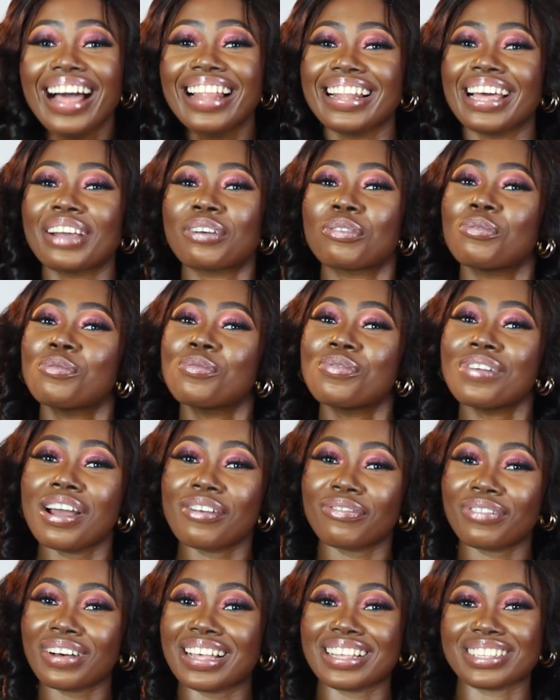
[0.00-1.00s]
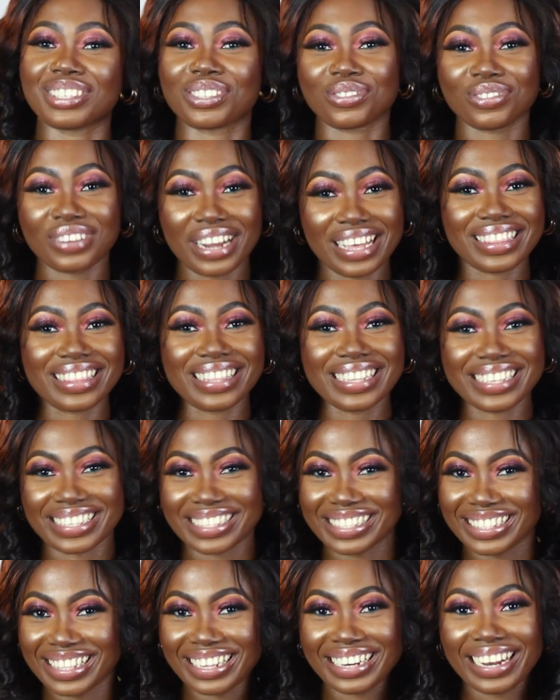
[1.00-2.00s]
Like, whoever has tried
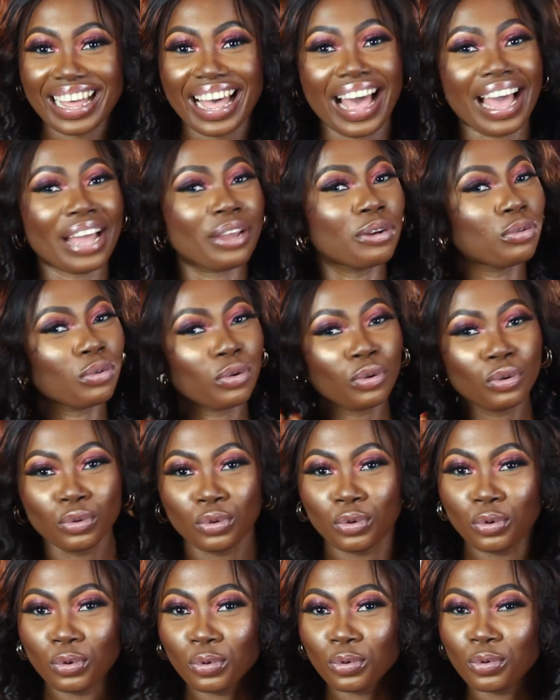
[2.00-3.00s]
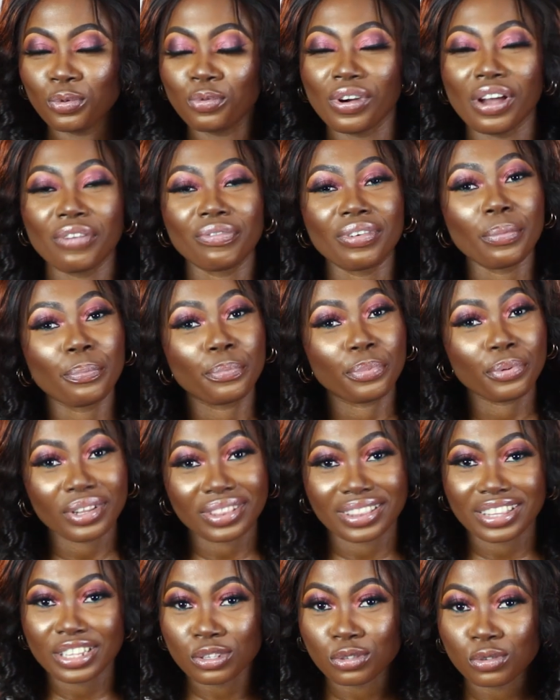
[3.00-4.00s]
this thing, I don't know. Whoever
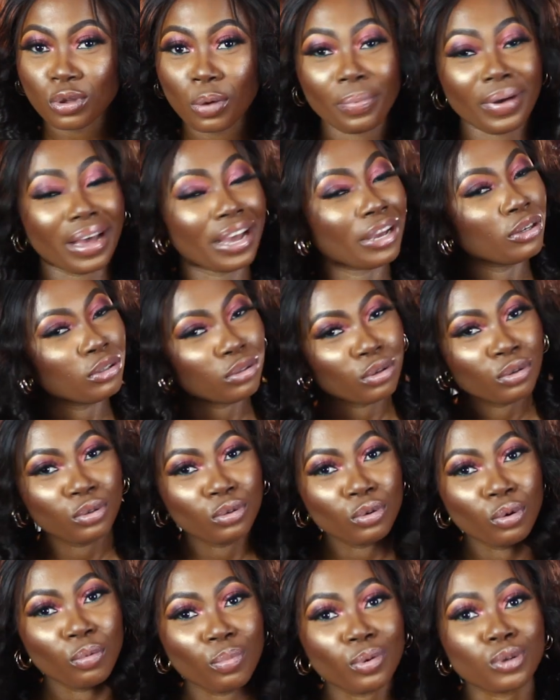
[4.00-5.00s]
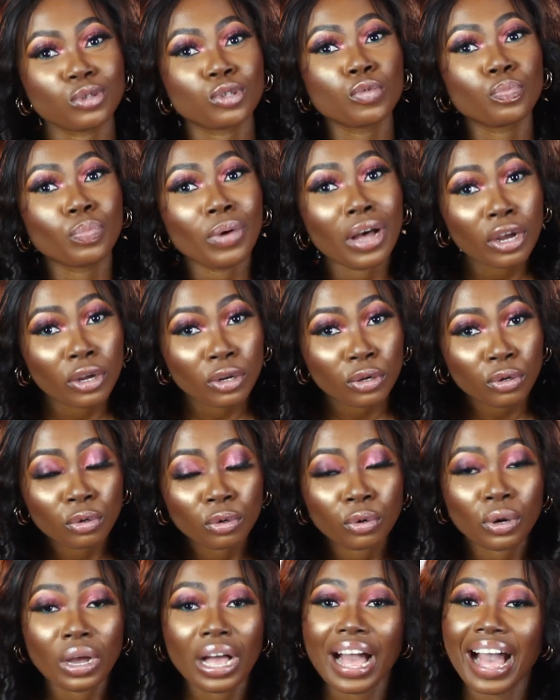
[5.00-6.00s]
brought this up, I don't know. But super
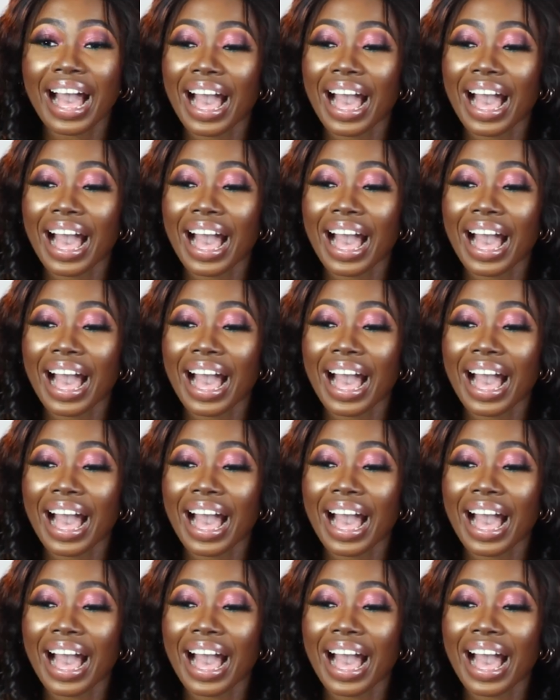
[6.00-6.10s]
glue,